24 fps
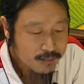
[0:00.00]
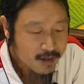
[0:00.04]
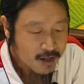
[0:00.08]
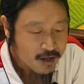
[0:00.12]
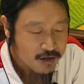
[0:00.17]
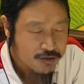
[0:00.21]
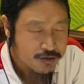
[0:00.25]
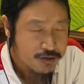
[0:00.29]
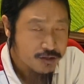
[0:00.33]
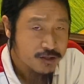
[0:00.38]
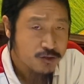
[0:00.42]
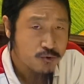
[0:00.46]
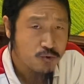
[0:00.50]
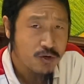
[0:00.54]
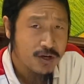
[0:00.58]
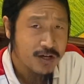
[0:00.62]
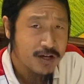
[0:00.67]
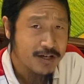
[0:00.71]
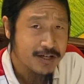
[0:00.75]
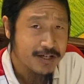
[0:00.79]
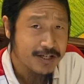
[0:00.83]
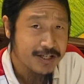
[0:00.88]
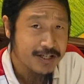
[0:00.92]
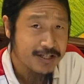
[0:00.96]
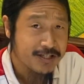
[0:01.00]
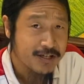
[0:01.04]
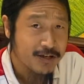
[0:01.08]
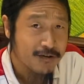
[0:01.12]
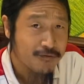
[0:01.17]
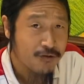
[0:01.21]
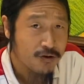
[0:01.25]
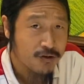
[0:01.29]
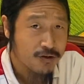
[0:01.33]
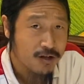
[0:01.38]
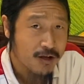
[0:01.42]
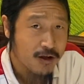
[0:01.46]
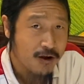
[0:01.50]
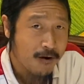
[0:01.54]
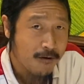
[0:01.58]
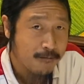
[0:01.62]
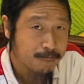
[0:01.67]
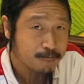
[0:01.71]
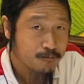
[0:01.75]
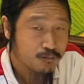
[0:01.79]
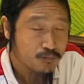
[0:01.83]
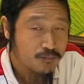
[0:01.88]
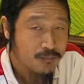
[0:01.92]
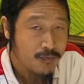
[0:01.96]
It is really easy for
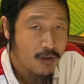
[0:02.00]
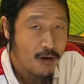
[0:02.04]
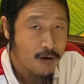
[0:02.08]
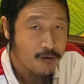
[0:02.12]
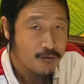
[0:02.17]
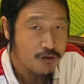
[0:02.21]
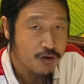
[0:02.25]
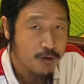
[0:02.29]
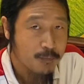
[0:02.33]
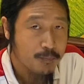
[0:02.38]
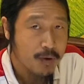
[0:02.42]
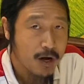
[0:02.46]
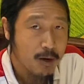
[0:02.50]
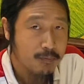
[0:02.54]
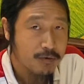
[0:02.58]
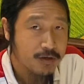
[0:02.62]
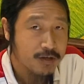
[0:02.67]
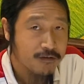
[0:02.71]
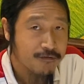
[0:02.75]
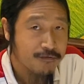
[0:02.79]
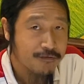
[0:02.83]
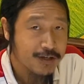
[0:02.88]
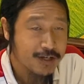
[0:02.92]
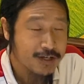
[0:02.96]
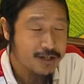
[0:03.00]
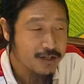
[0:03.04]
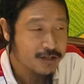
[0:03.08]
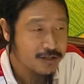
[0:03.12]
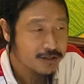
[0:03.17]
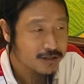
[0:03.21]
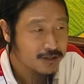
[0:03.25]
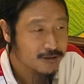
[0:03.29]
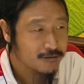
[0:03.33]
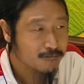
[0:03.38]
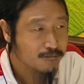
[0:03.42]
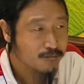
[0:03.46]
the public figures